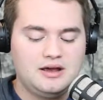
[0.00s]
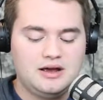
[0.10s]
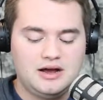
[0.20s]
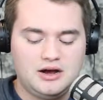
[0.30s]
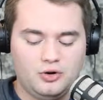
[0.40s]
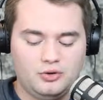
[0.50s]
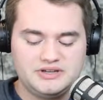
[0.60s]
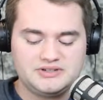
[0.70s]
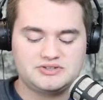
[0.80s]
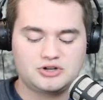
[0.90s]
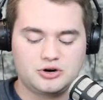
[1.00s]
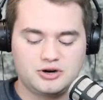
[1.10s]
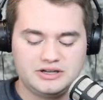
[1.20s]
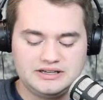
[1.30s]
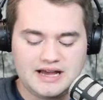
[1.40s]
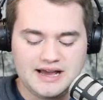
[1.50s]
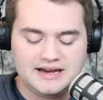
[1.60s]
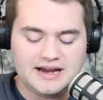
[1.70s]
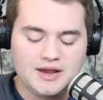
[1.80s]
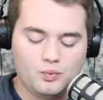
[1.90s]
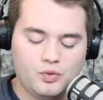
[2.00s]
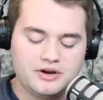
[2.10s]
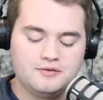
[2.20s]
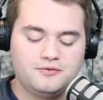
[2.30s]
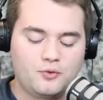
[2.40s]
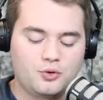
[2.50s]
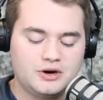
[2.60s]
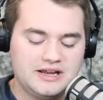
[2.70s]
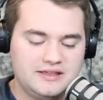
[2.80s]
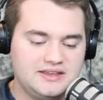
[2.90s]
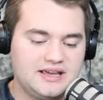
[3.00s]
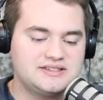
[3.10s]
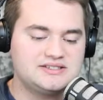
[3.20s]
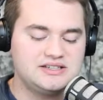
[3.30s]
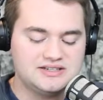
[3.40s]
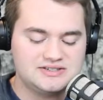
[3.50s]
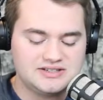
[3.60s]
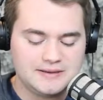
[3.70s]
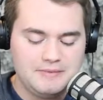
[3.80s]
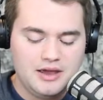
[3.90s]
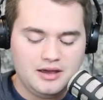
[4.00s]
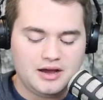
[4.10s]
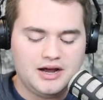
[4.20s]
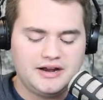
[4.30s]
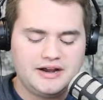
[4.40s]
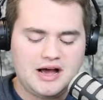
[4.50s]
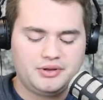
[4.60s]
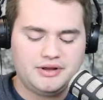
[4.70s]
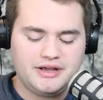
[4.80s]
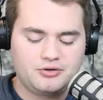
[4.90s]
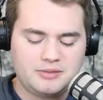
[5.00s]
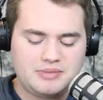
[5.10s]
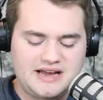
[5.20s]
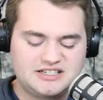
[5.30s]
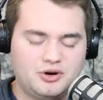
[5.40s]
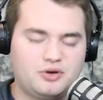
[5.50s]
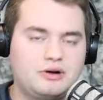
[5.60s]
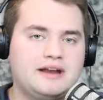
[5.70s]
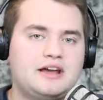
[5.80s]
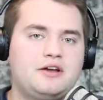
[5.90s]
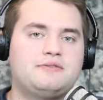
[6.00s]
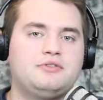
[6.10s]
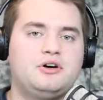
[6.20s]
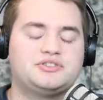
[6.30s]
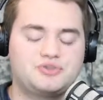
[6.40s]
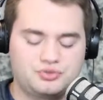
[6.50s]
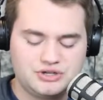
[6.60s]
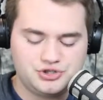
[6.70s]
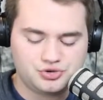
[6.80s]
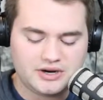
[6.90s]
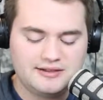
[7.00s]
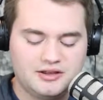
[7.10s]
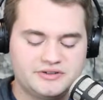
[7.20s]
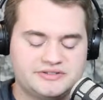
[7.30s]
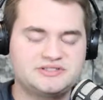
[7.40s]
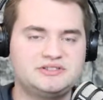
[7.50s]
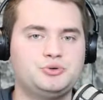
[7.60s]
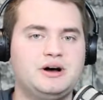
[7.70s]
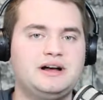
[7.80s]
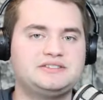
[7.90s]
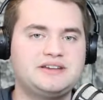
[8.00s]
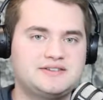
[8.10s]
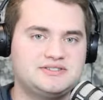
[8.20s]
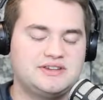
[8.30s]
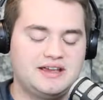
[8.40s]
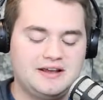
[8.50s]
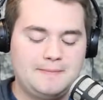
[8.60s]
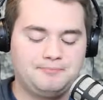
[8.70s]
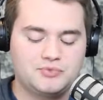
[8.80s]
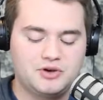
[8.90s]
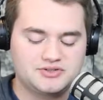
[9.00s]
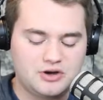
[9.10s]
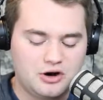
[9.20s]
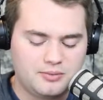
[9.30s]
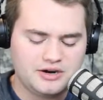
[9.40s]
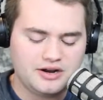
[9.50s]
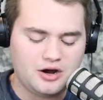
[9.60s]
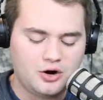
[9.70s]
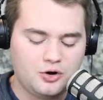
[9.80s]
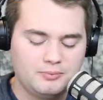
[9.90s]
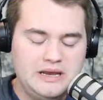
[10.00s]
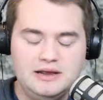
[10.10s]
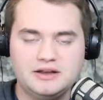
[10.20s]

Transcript: Uh, Ole Miss is currently nine and eight, one and four in the SEC. Uh, not playing great basketball right now. They've lost three straight. Lost to uh, Texas A&M. Lost to Auburn at home.